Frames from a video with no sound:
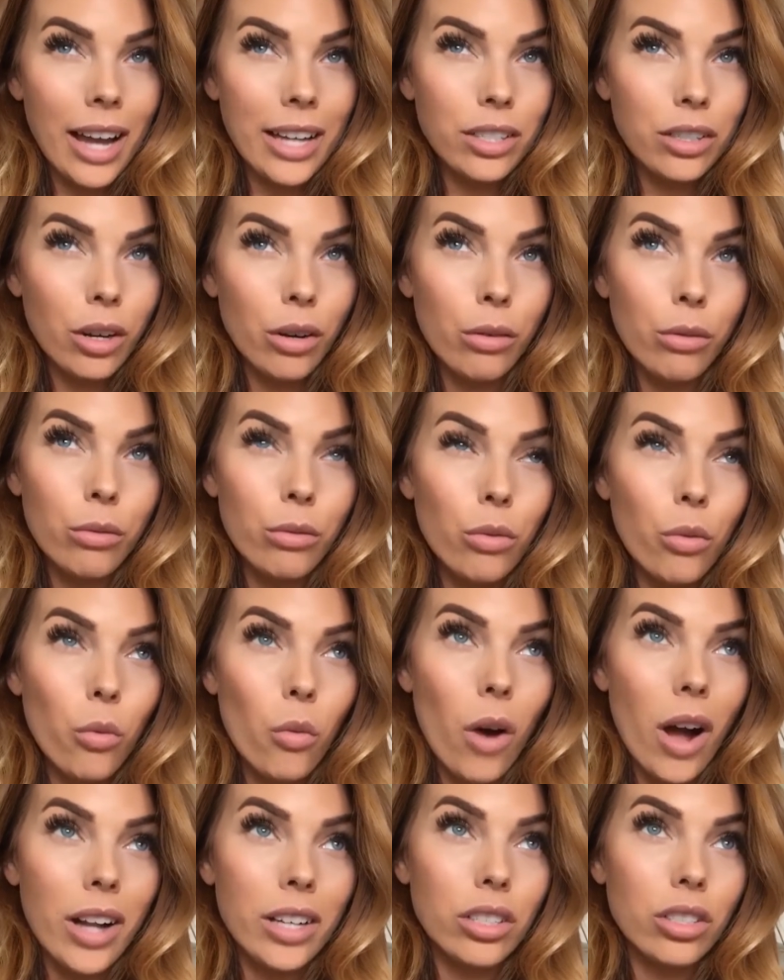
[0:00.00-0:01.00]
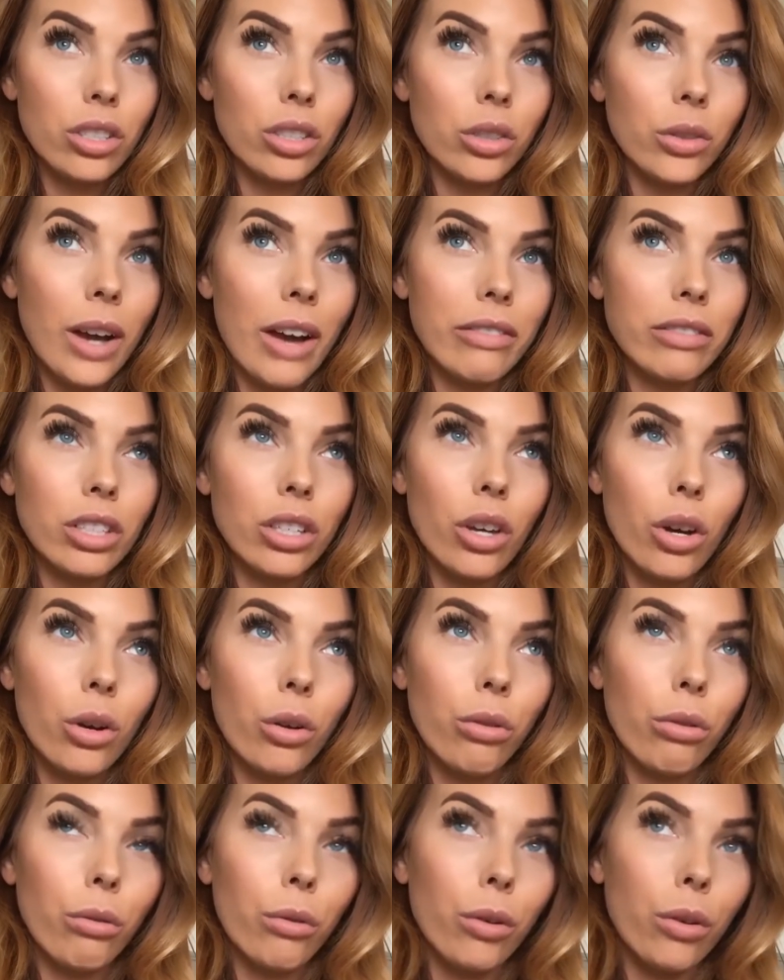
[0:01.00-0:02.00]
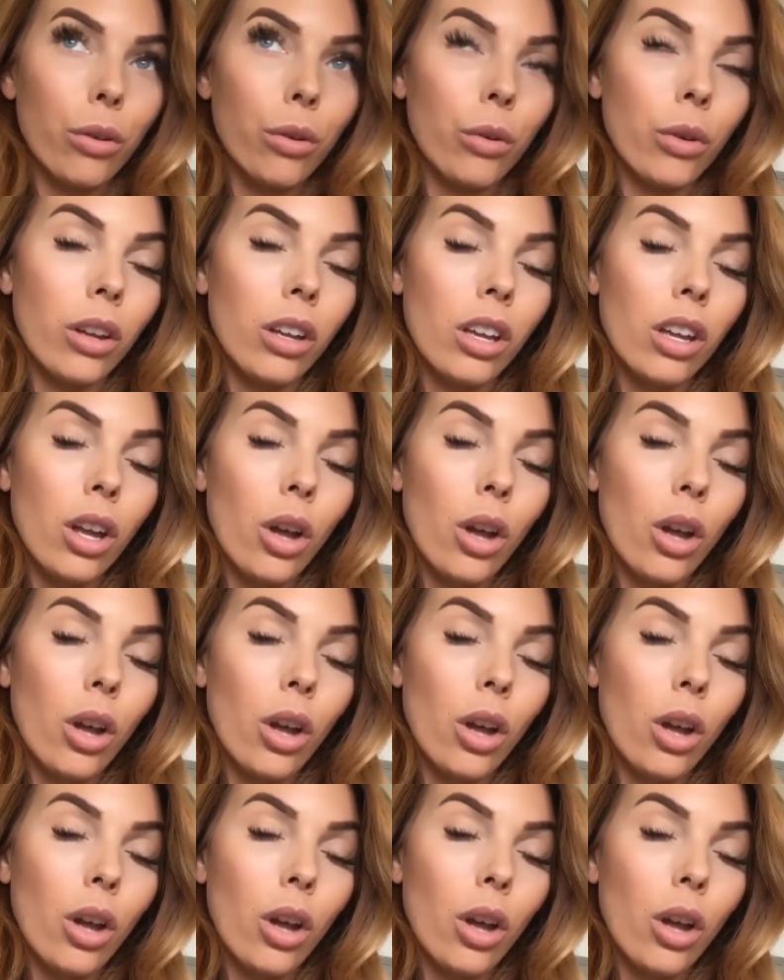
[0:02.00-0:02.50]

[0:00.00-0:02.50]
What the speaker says: I don't want to have to go through,